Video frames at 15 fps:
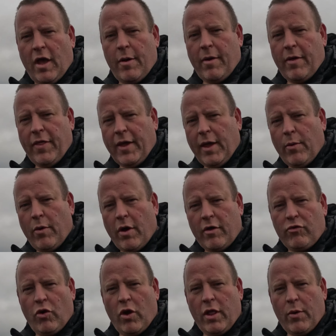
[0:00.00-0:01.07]
I think it
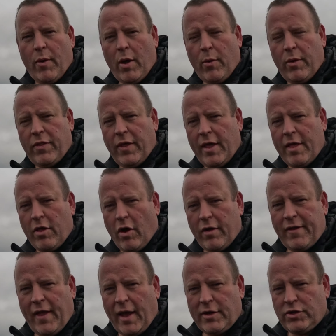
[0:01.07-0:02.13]
works really well with the sort
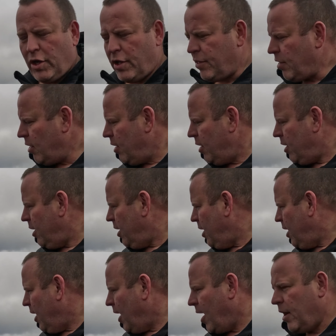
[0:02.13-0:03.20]
of textures,
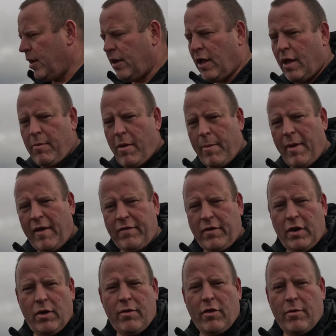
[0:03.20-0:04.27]
and maybe I have
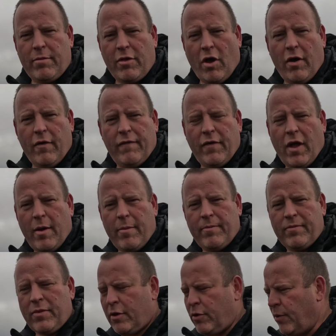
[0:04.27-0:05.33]
to do some sort of
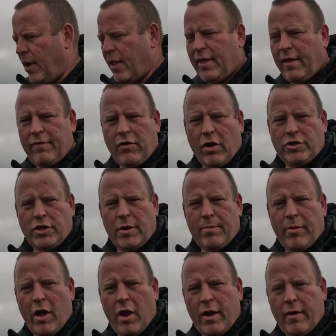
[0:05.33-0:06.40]
creative dodging
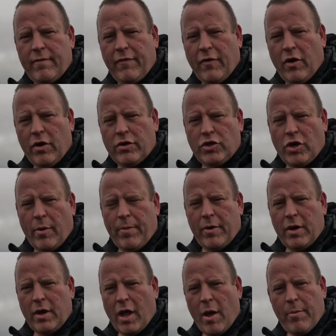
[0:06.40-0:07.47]
and burning in Photoshop
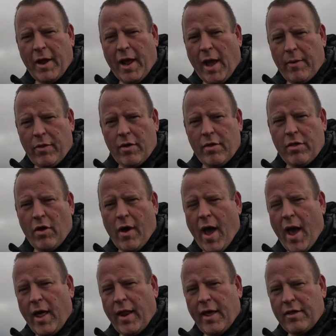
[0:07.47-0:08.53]
and bring out those sort of
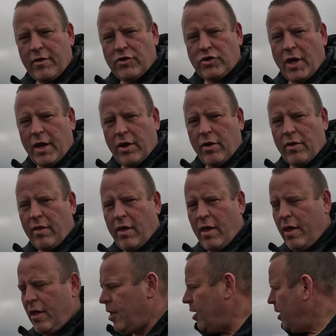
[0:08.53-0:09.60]
highlights and shadows.
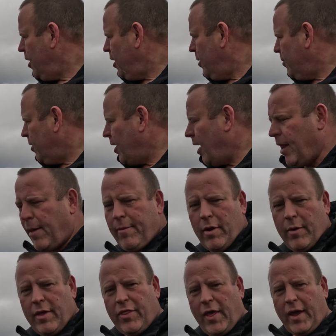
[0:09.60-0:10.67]
But yeah, let me
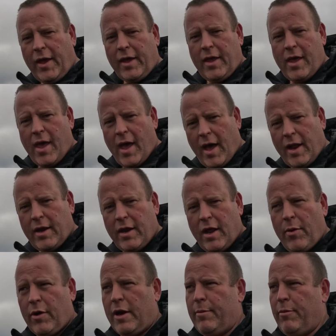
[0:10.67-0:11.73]
know what you think, and
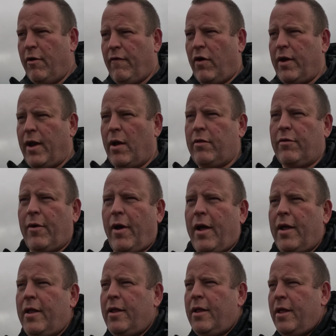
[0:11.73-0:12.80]
we're going to move on now to
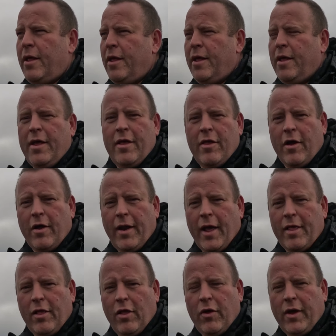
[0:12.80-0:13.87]
our sort of
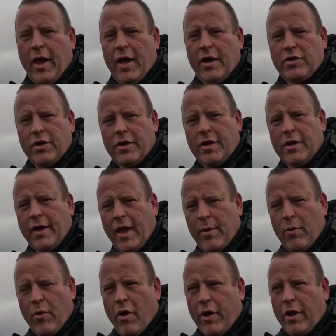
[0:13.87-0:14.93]
next location.
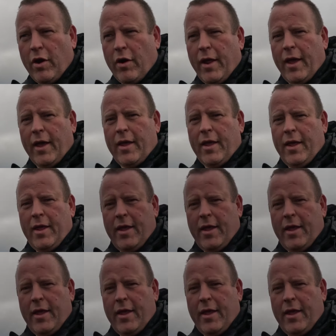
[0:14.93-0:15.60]
Keep walking on here.